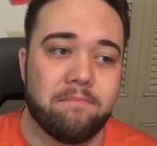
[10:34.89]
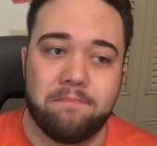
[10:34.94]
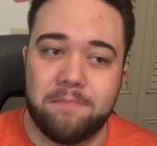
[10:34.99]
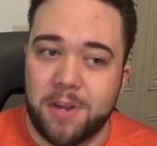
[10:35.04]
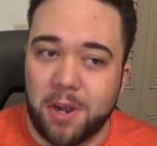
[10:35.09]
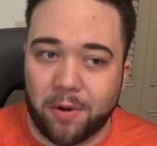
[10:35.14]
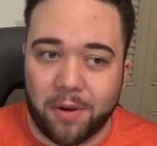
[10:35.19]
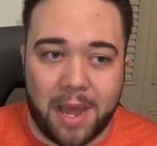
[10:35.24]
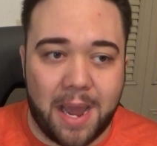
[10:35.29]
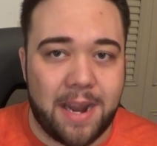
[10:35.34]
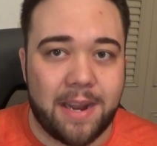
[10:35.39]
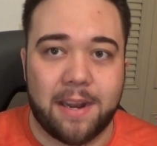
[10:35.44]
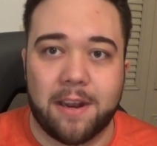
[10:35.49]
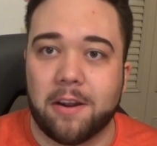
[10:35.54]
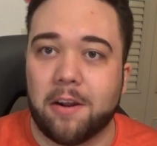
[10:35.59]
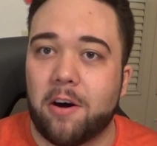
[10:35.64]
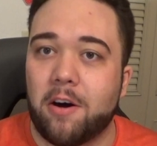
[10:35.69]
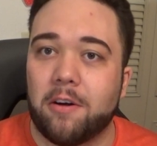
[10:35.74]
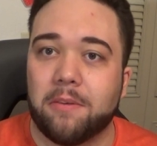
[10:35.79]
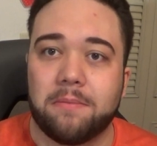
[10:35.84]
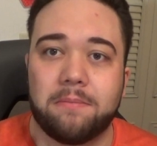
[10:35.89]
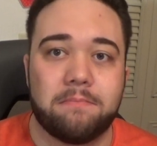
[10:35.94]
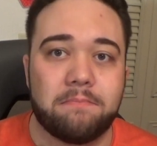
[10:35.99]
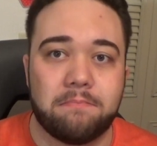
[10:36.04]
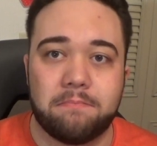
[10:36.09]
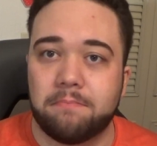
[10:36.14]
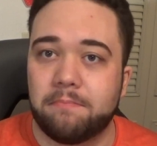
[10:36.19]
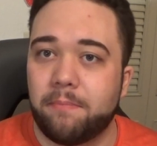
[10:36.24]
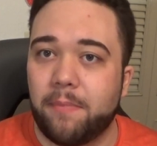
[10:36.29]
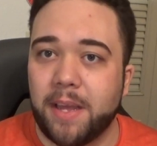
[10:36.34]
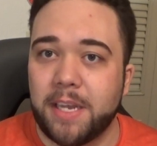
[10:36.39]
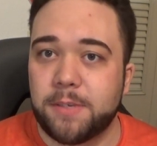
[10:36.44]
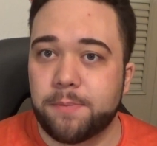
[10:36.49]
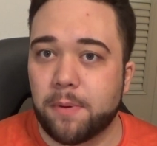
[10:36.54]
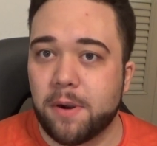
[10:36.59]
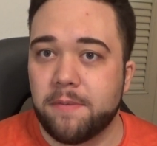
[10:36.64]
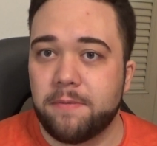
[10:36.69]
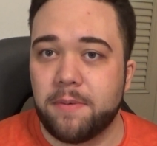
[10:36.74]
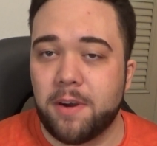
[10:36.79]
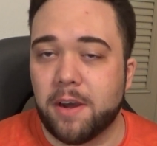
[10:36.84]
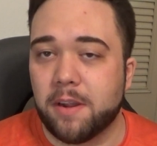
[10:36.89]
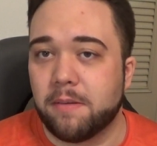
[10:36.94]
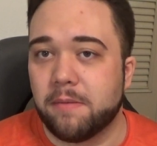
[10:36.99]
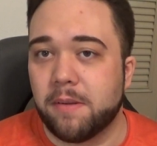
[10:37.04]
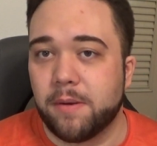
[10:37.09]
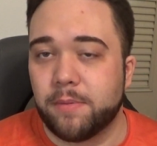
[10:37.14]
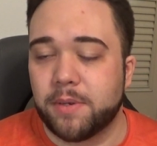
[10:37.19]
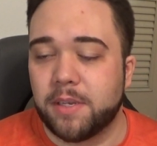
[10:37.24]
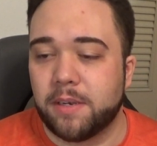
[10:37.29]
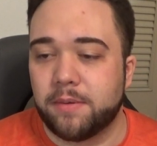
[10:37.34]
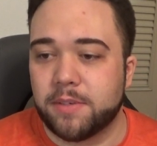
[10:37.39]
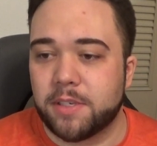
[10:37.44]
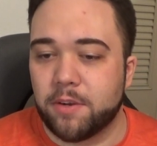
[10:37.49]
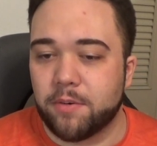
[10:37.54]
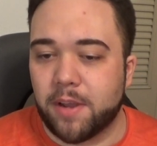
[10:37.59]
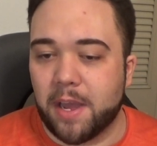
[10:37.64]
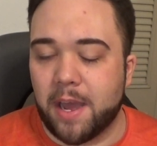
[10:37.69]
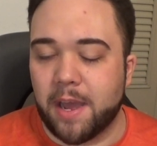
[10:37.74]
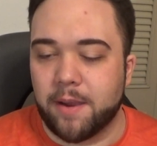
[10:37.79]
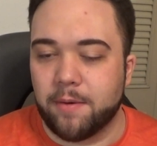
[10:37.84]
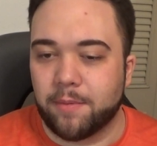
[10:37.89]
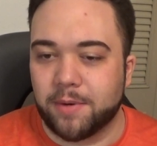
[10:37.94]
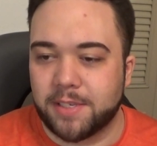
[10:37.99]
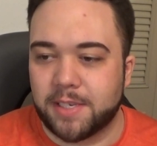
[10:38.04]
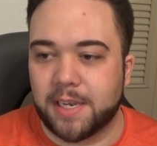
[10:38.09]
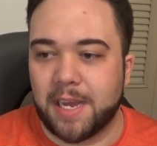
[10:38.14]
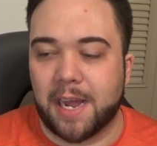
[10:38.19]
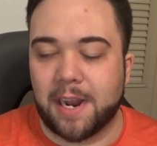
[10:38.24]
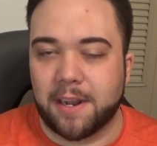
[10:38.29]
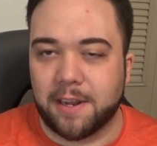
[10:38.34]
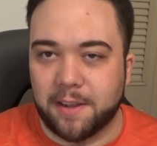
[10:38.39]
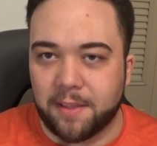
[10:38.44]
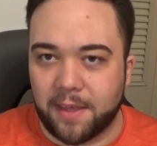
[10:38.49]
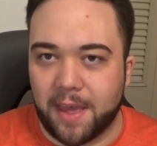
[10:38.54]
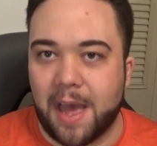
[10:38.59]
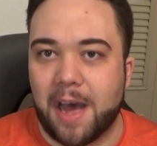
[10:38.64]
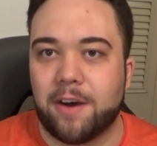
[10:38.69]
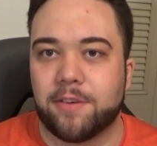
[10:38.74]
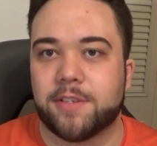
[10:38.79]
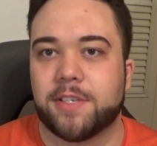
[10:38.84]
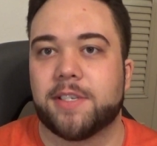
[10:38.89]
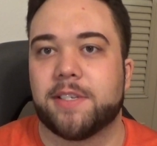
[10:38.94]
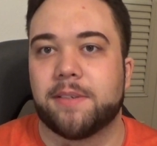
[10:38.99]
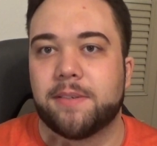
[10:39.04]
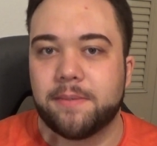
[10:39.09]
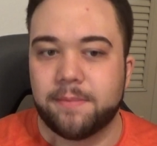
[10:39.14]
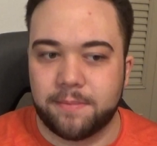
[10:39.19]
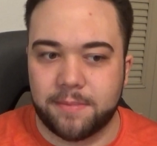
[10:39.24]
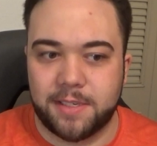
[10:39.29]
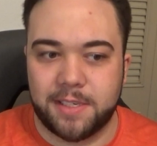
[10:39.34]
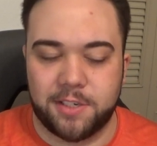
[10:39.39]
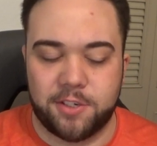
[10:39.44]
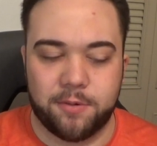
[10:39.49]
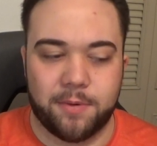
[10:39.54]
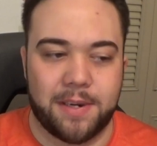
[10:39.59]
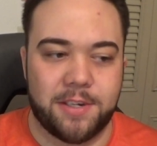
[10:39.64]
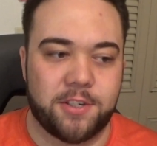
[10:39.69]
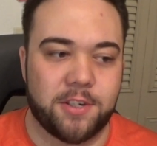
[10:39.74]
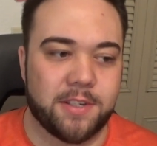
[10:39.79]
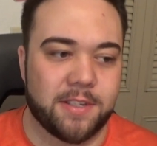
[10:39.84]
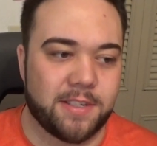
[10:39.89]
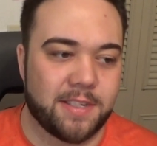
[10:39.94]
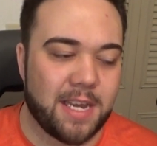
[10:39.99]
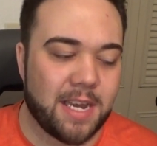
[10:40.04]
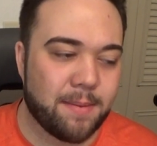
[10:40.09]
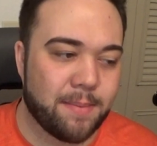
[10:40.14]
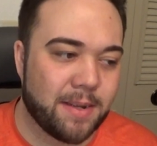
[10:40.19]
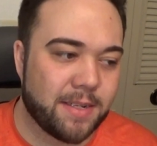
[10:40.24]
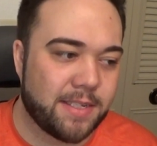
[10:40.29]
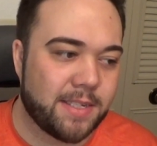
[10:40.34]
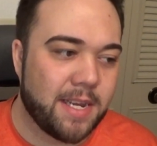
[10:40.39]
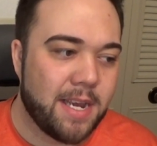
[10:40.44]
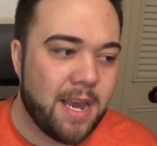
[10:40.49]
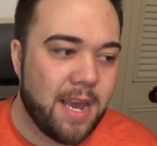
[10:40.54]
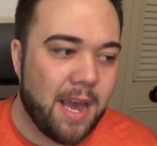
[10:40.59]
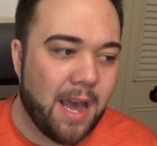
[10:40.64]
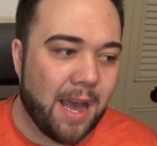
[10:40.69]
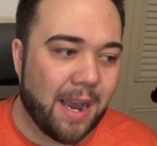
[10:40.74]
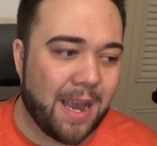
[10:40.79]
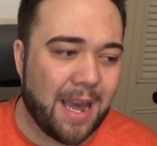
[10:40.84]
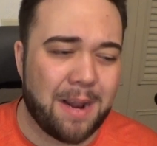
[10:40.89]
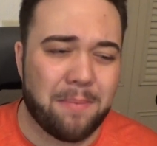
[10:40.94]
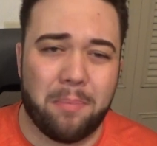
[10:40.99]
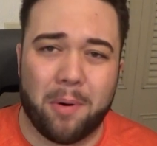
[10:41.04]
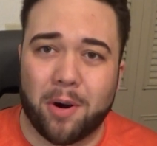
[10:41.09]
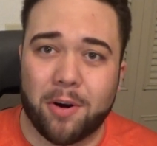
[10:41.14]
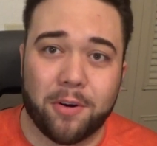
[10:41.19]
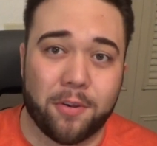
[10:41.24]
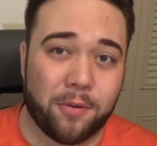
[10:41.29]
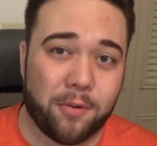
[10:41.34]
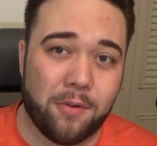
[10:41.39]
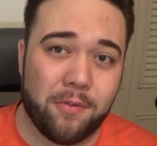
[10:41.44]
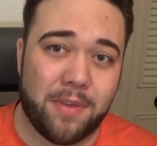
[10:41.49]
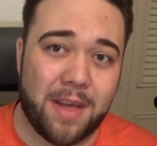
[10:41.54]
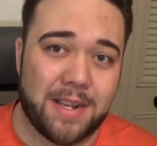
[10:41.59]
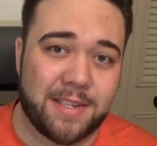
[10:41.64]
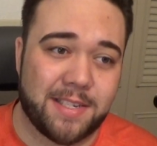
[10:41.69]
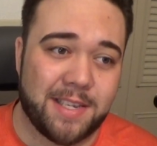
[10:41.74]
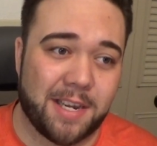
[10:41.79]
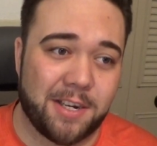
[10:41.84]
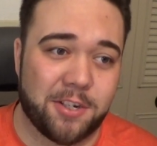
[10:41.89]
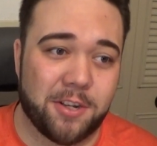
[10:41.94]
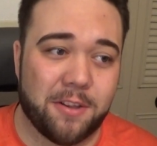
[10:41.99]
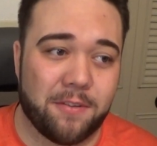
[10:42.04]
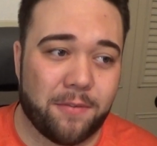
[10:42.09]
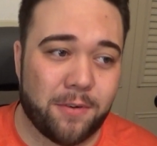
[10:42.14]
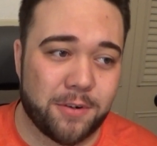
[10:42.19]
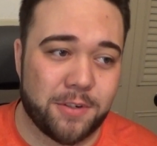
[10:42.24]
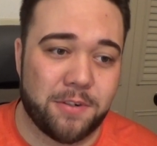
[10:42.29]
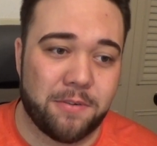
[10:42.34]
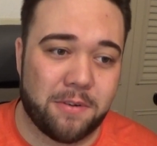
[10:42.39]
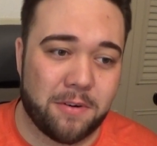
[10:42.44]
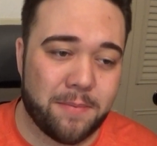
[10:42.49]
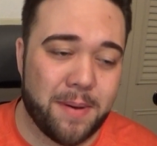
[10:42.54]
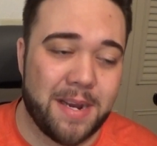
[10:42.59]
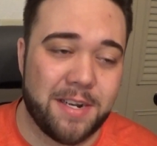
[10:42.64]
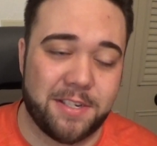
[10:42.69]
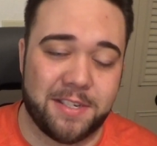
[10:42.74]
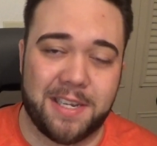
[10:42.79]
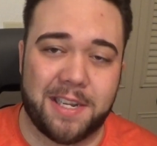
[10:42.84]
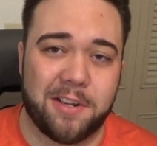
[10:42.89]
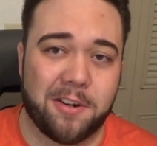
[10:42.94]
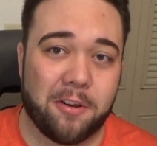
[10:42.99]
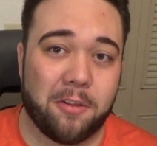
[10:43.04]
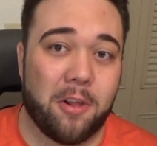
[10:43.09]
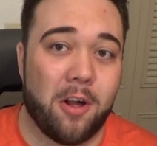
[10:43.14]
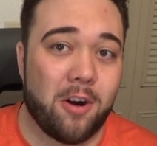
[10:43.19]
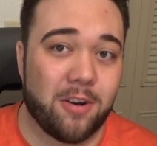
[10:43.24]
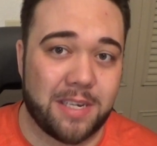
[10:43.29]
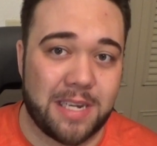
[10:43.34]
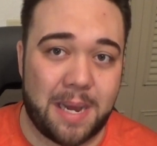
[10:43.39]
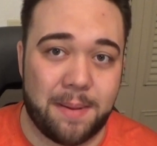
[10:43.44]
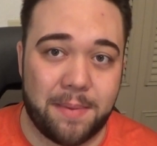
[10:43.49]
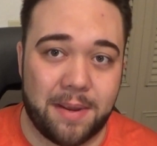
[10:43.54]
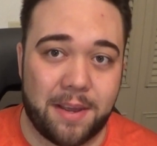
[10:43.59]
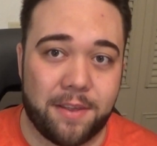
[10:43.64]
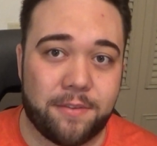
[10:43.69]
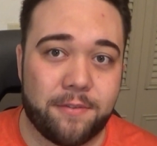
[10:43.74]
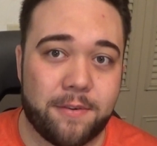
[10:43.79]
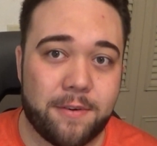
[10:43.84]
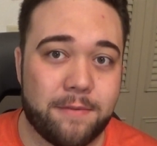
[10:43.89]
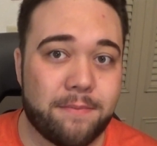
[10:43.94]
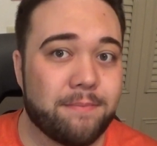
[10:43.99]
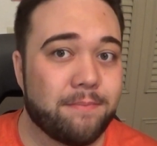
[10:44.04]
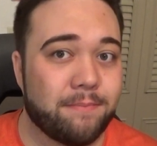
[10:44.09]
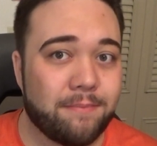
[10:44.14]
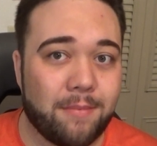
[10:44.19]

Don't hate it at all. I think it's pretty fun. It was okay. Once it got into the house situation segments, I kind of burned through that section. The first 200 pages, that took a long time to get through.